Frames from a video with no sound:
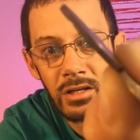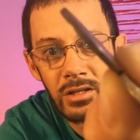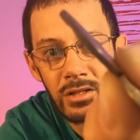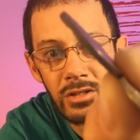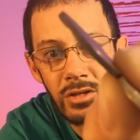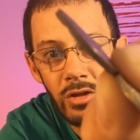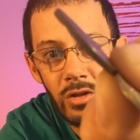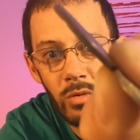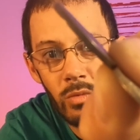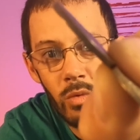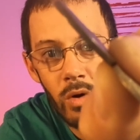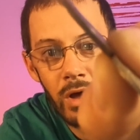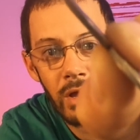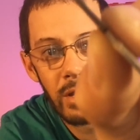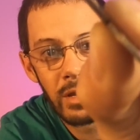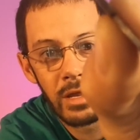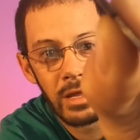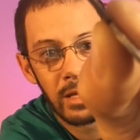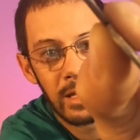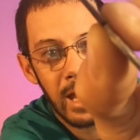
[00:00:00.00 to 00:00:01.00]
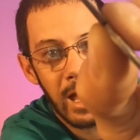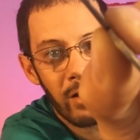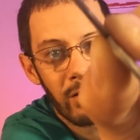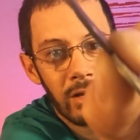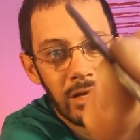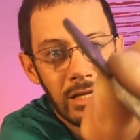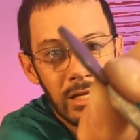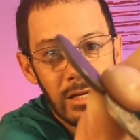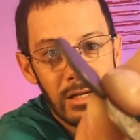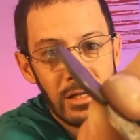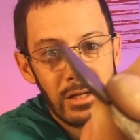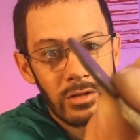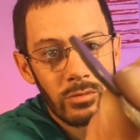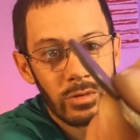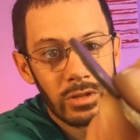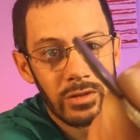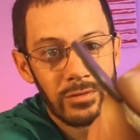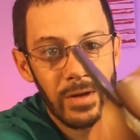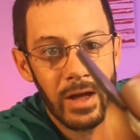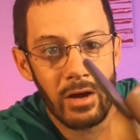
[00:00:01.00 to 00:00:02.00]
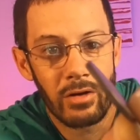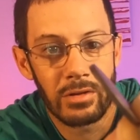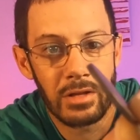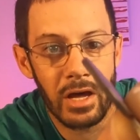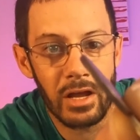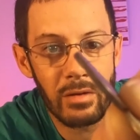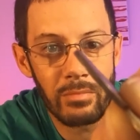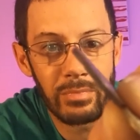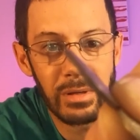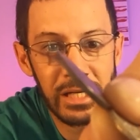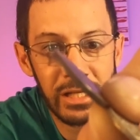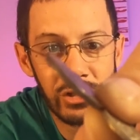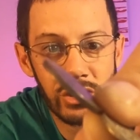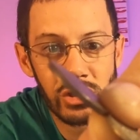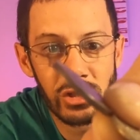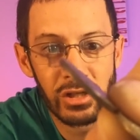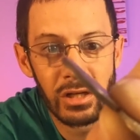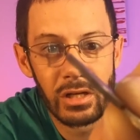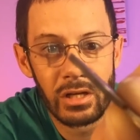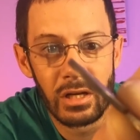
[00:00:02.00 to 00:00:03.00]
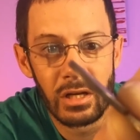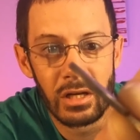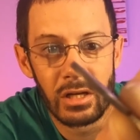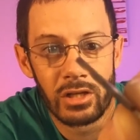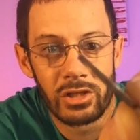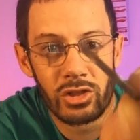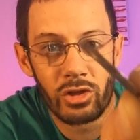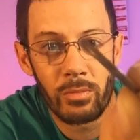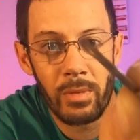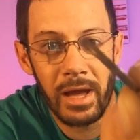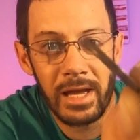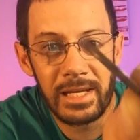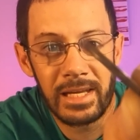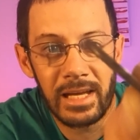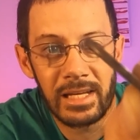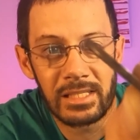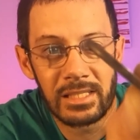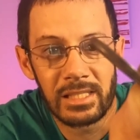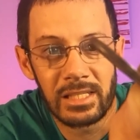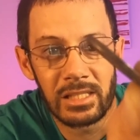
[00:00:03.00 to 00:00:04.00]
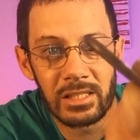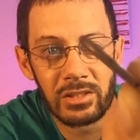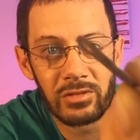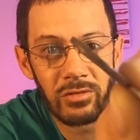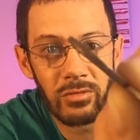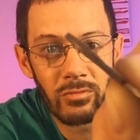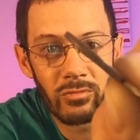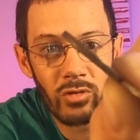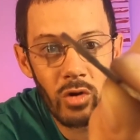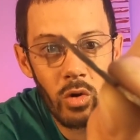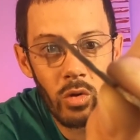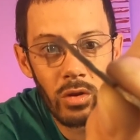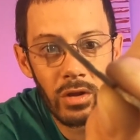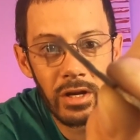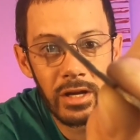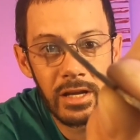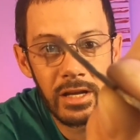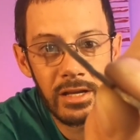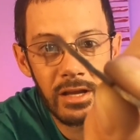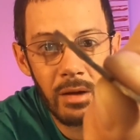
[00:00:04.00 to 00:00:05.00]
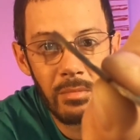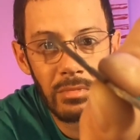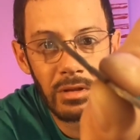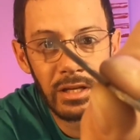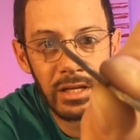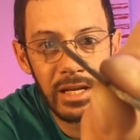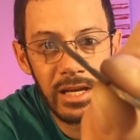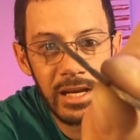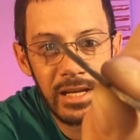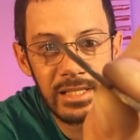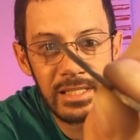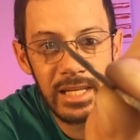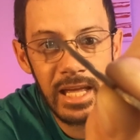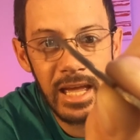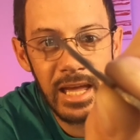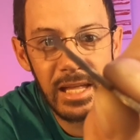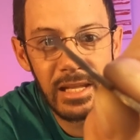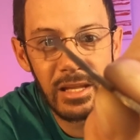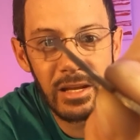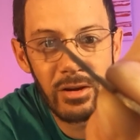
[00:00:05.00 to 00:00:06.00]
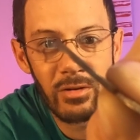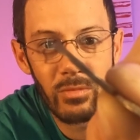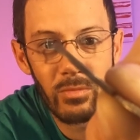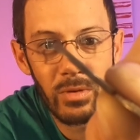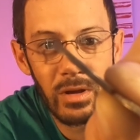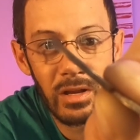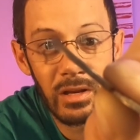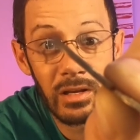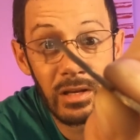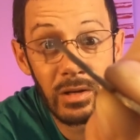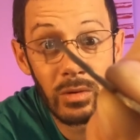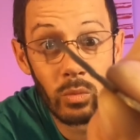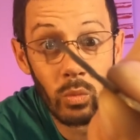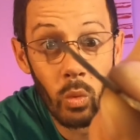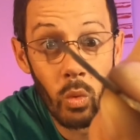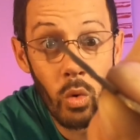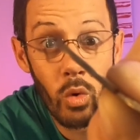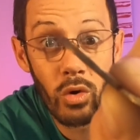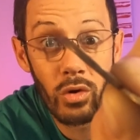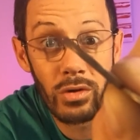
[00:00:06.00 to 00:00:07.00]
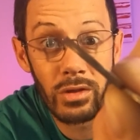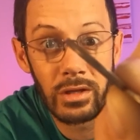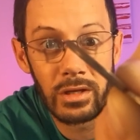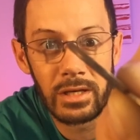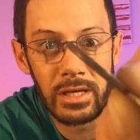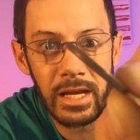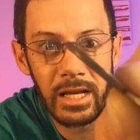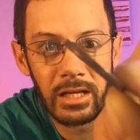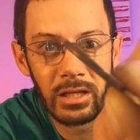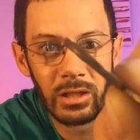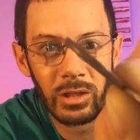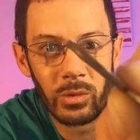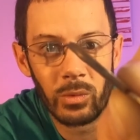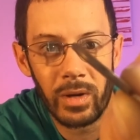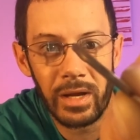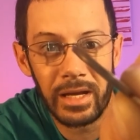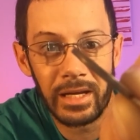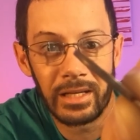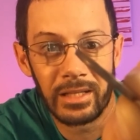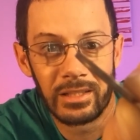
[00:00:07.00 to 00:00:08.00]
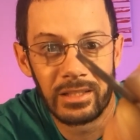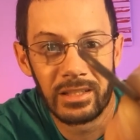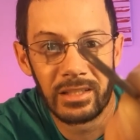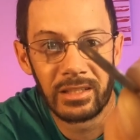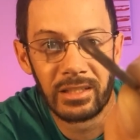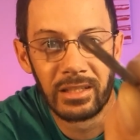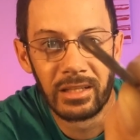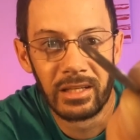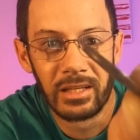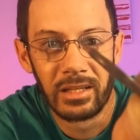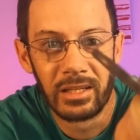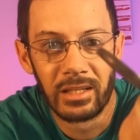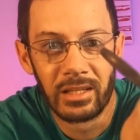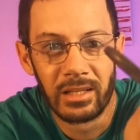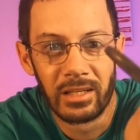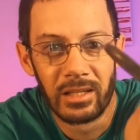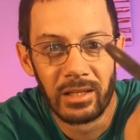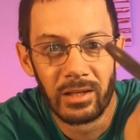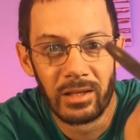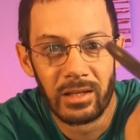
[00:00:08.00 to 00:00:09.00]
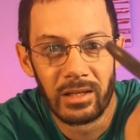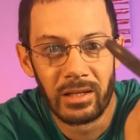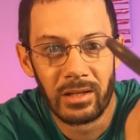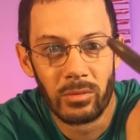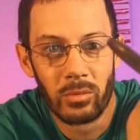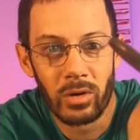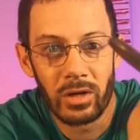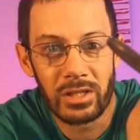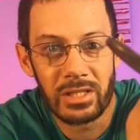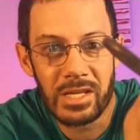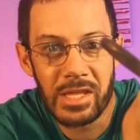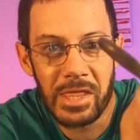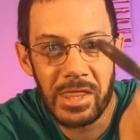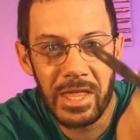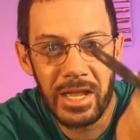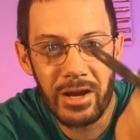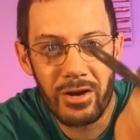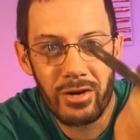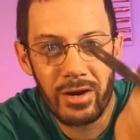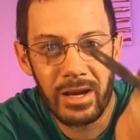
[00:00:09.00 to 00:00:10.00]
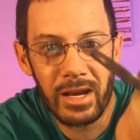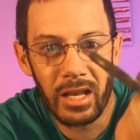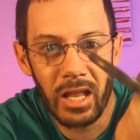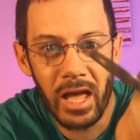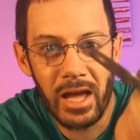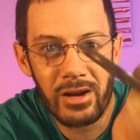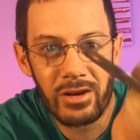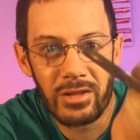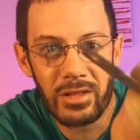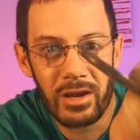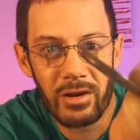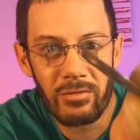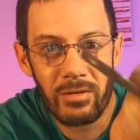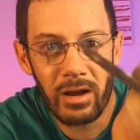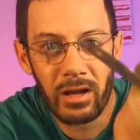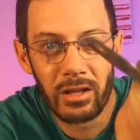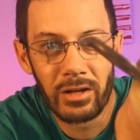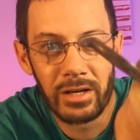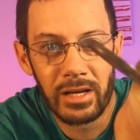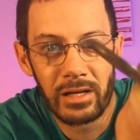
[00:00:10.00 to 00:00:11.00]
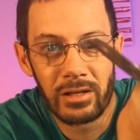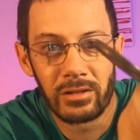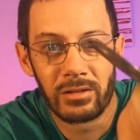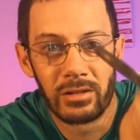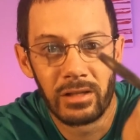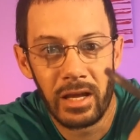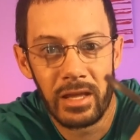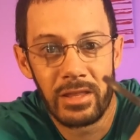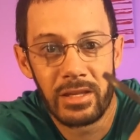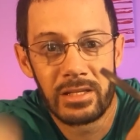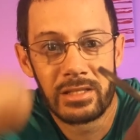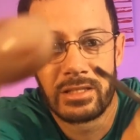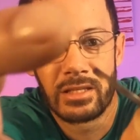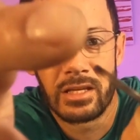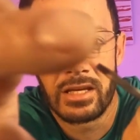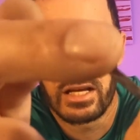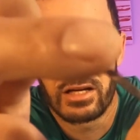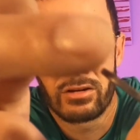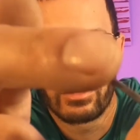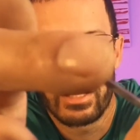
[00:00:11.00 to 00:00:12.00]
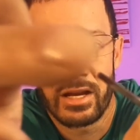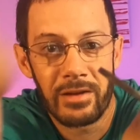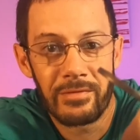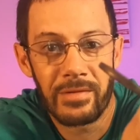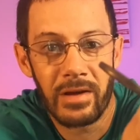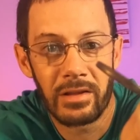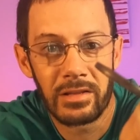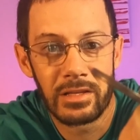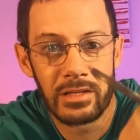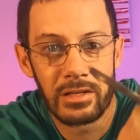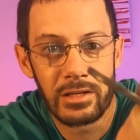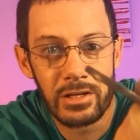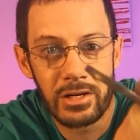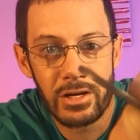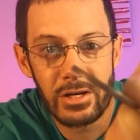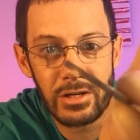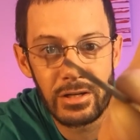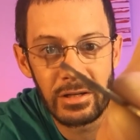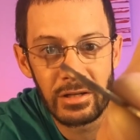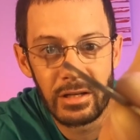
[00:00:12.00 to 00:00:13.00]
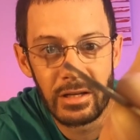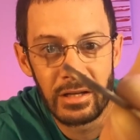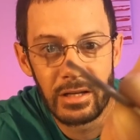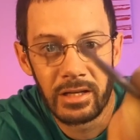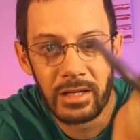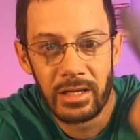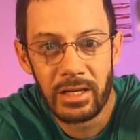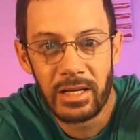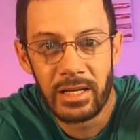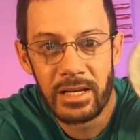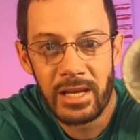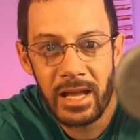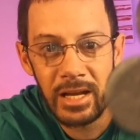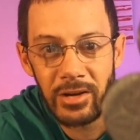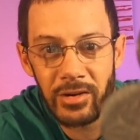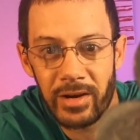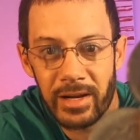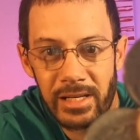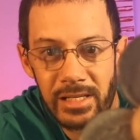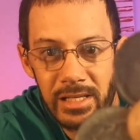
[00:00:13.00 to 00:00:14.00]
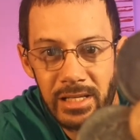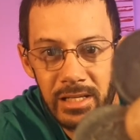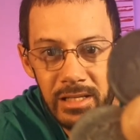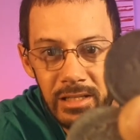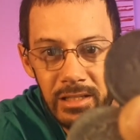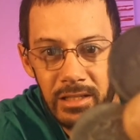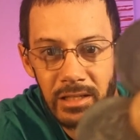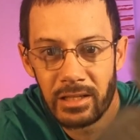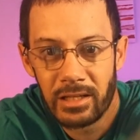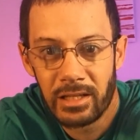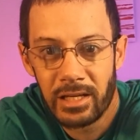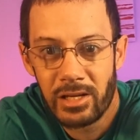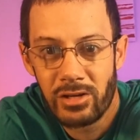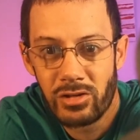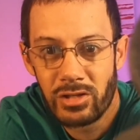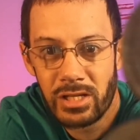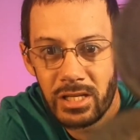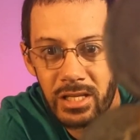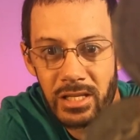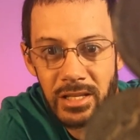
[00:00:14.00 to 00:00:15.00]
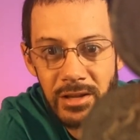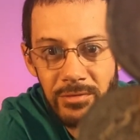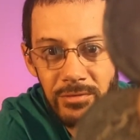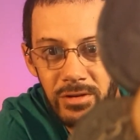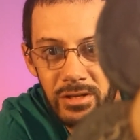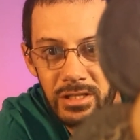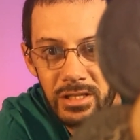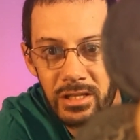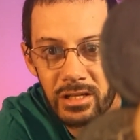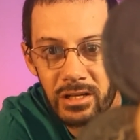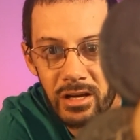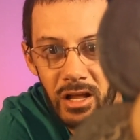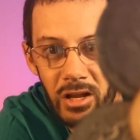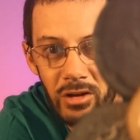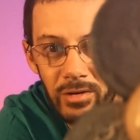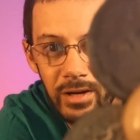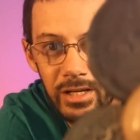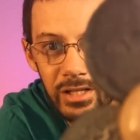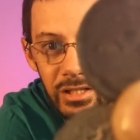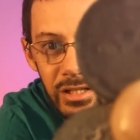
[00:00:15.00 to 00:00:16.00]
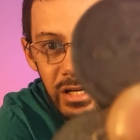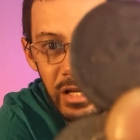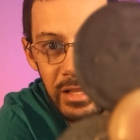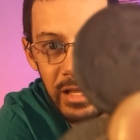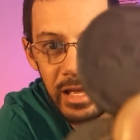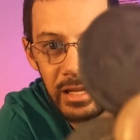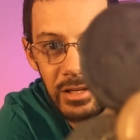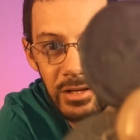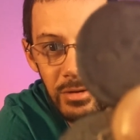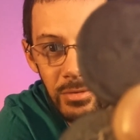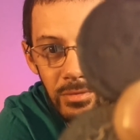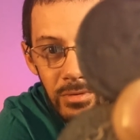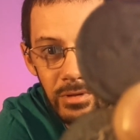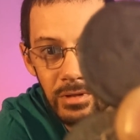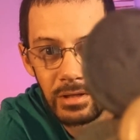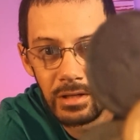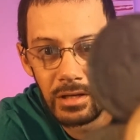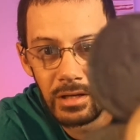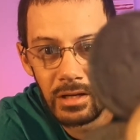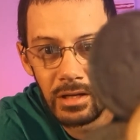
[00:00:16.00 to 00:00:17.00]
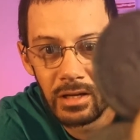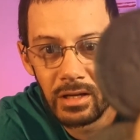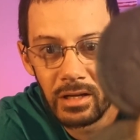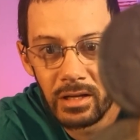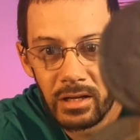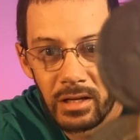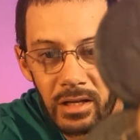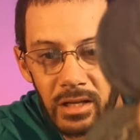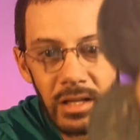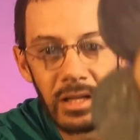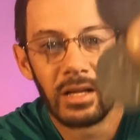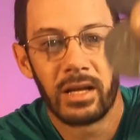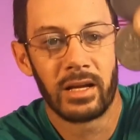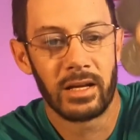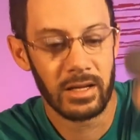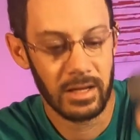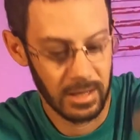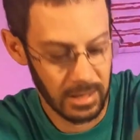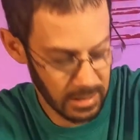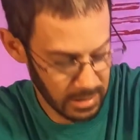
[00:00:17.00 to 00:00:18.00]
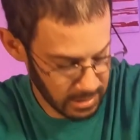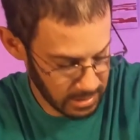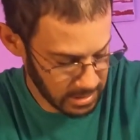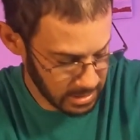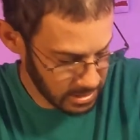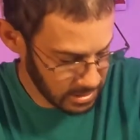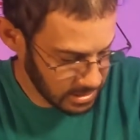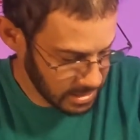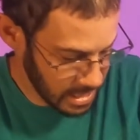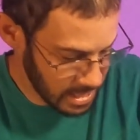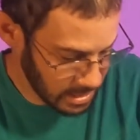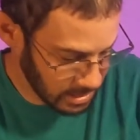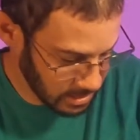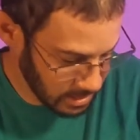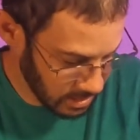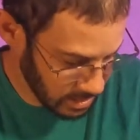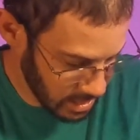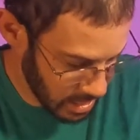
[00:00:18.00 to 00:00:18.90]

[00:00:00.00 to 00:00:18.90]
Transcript: So the one down here was found on a beach. So my guess is from rolling and tumbling in the sand, it wore the nickel away to where it's thinner and lighter than a regular nickel. And this is the nickel that I found in the dirt. Isn't that crazy? Can you see the difference in the coloration on that too? Like, it's insane.